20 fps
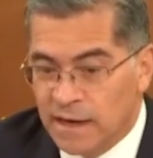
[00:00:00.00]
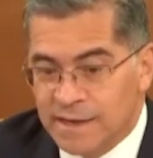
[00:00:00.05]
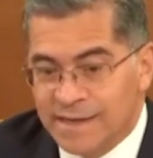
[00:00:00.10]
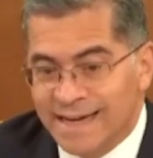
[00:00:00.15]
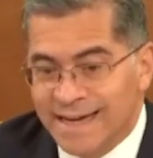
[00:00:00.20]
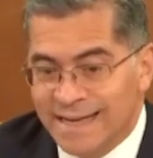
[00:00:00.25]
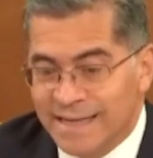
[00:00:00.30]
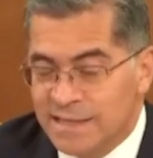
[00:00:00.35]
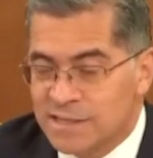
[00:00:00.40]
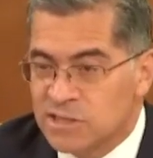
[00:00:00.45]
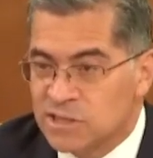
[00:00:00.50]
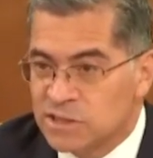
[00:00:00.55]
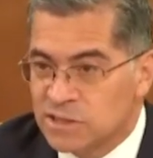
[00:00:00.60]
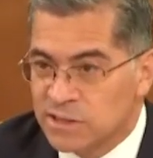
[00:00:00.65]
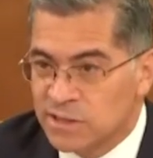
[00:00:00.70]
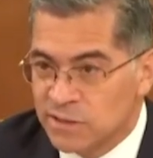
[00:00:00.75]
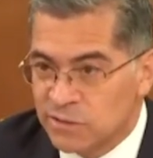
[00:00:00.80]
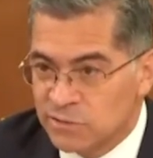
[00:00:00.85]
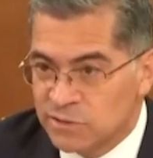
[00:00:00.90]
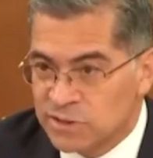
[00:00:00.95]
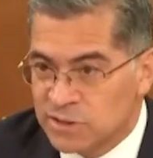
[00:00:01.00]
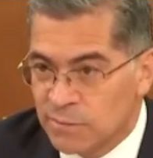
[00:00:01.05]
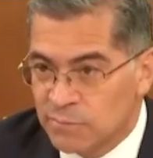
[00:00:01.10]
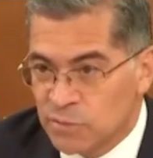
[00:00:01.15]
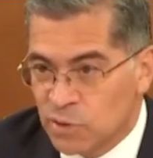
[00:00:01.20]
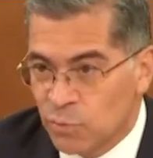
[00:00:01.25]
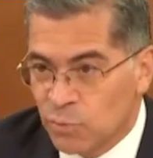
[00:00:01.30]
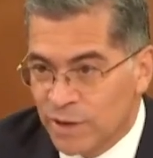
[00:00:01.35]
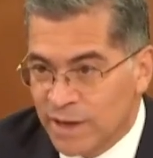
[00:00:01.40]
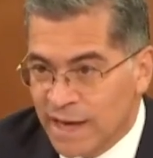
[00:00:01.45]
Uh, it is still
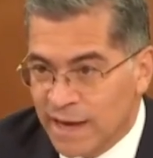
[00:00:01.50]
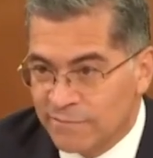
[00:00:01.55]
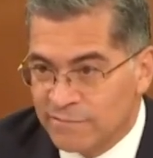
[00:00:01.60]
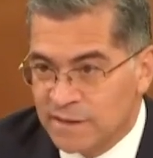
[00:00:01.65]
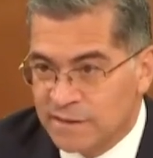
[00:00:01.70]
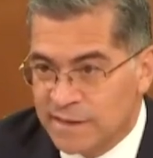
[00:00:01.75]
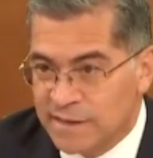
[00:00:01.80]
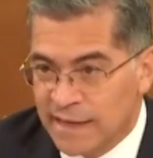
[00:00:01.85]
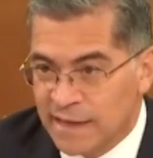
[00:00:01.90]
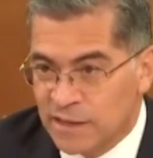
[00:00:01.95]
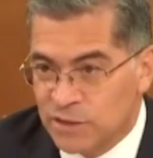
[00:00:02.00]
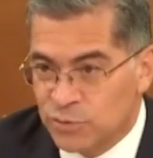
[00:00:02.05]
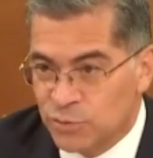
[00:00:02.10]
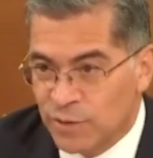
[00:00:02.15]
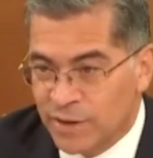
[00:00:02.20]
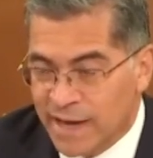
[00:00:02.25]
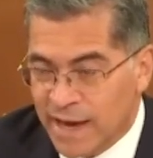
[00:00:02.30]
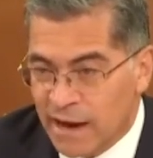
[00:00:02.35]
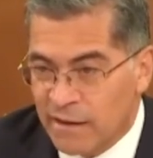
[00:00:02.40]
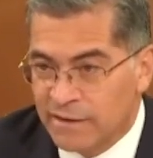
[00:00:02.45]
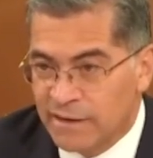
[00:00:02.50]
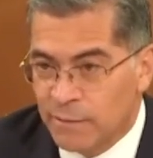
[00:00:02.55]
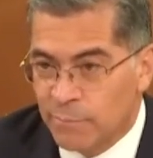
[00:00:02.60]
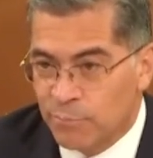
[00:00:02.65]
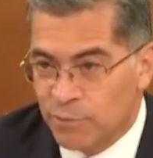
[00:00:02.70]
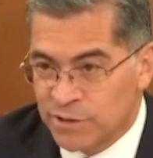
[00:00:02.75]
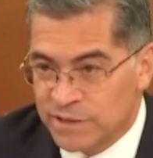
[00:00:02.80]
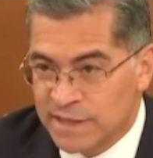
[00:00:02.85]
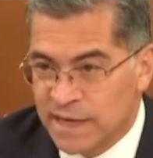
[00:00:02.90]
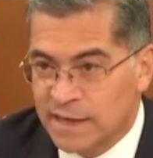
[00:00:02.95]
something we have to take into
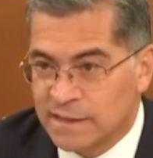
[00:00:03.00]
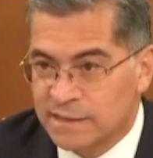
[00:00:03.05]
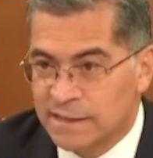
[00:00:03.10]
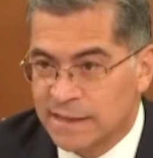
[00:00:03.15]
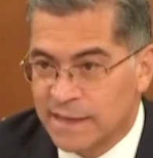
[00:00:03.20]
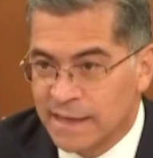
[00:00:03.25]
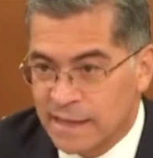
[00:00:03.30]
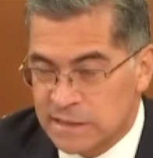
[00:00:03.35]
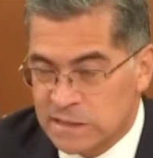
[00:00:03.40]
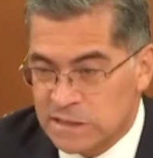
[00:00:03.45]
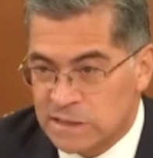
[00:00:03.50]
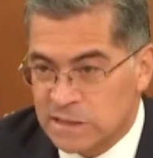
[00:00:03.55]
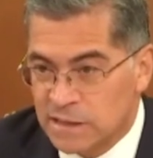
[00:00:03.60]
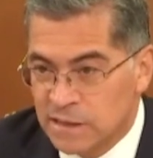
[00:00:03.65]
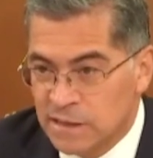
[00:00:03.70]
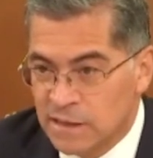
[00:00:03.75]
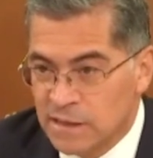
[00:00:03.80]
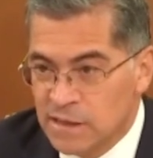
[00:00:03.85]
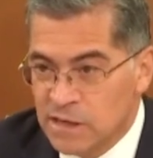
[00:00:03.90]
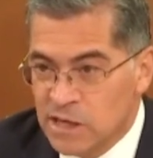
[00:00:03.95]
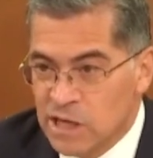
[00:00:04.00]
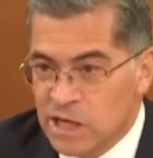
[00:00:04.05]
account and protect against.